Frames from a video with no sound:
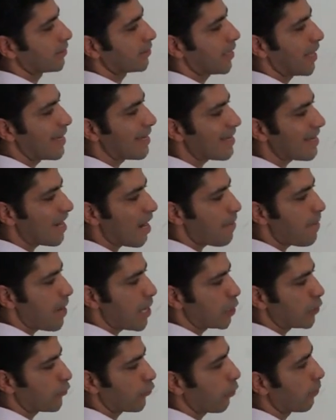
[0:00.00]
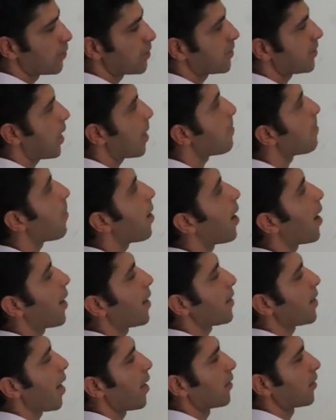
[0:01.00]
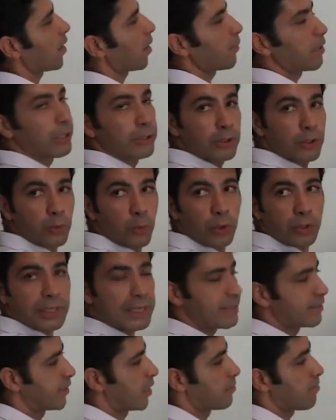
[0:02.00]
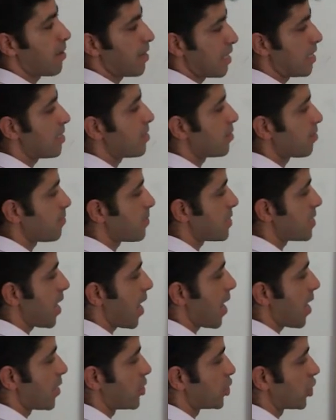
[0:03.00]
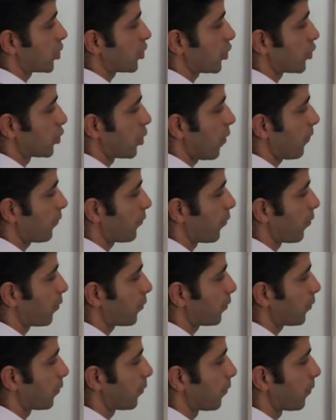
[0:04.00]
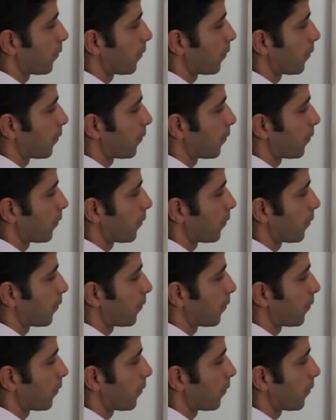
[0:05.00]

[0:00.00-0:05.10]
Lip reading: taking a page from standby and coming into the working set may either be just a soft fault,